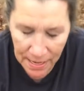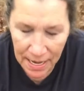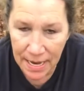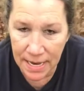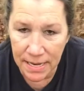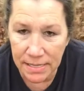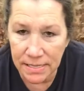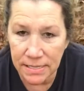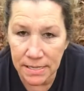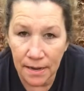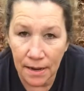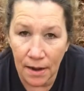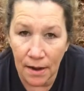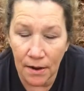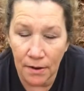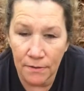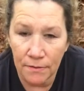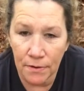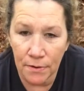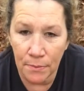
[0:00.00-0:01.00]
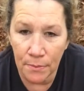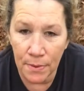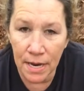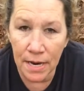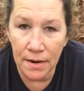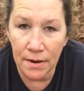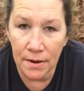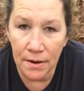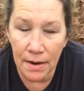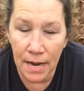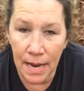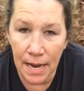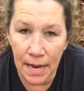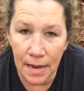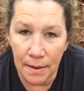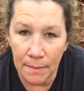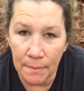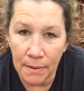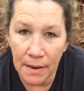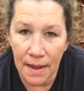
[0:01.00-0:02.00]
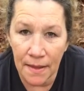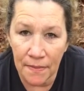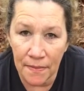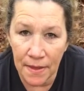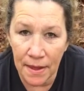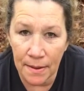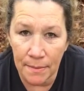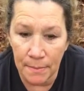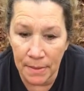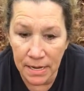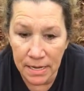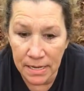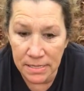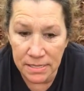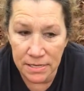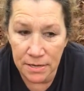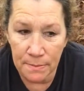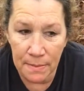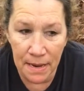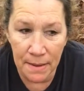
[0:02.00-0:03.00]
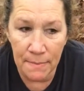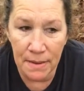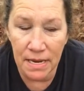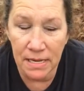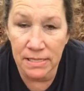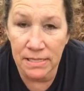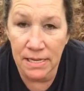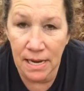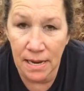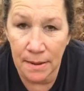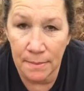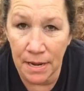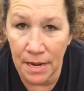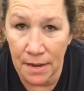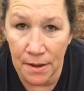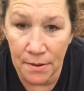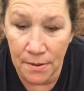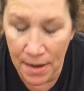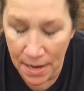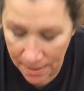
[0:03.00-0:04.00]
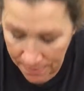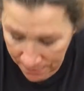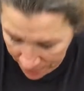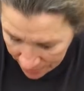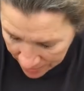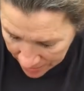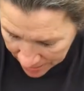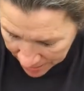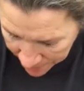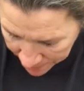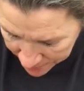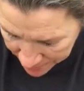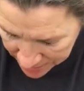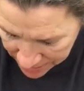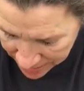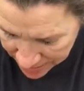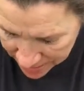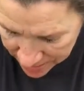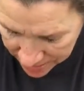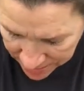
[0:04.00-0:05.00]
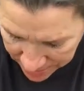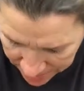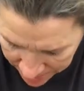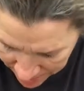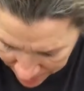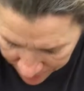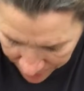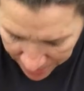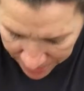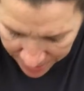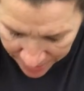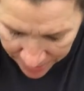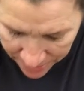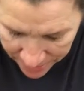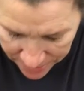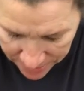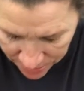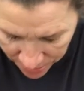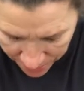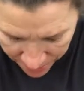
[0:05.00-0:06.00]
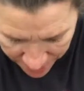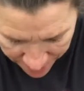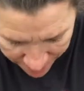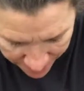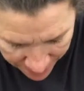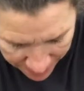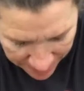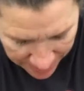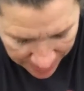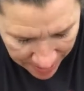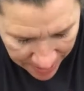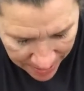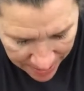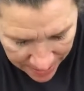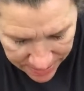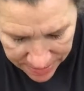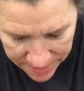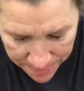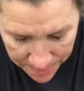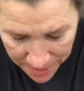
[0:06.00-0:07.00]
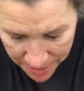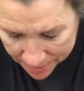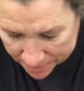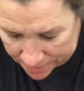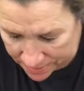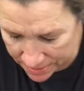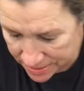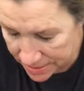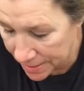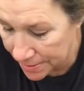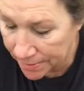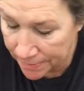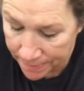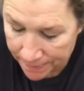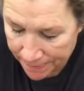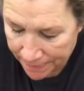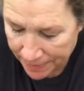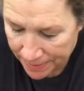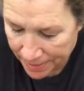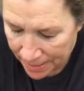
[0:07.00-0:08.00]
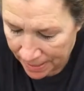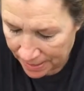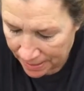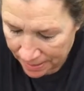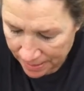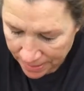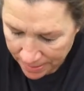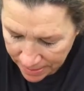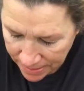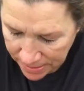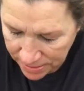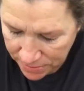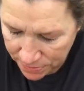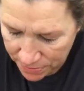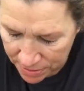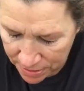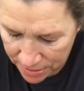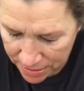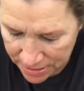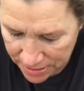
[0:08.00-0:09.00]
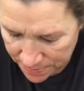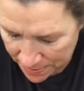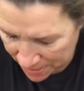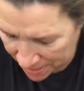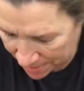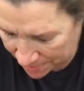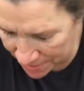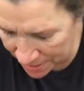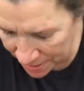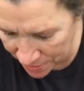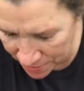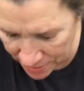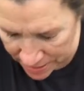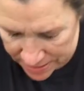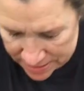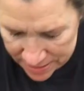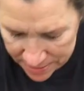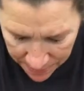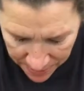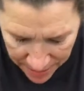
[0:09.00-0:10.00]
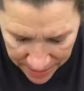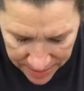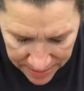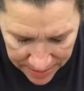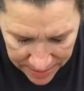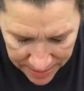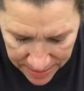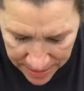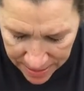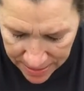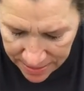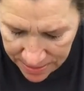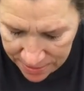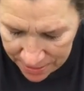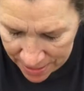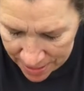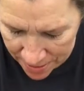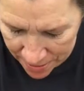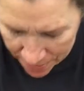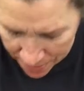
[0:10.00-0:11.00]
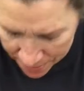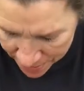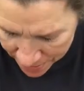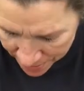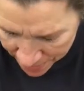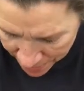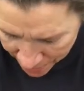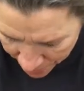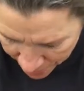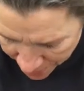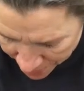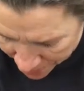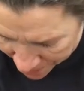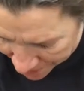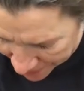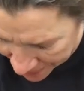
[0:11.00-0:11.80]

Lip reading: place over winter and plant them, because there may be a time that you can't really get potatoes. Right now it's hard to find eggs and milk, so this world is becoming a crazy place and things are getting harder and harder to